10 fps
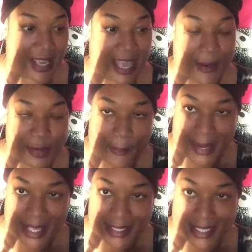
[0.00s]
count your
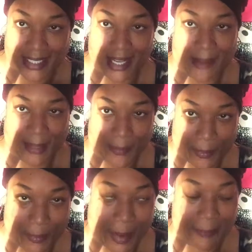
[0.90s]
blessings, name
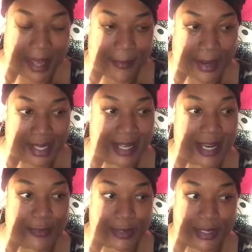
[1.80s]
them one by one,
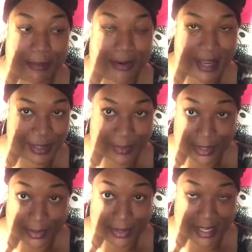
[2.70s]
and it will surprise you what
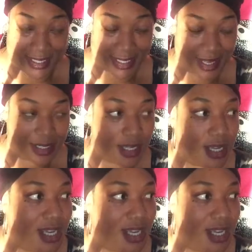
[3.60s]
the Lord has done.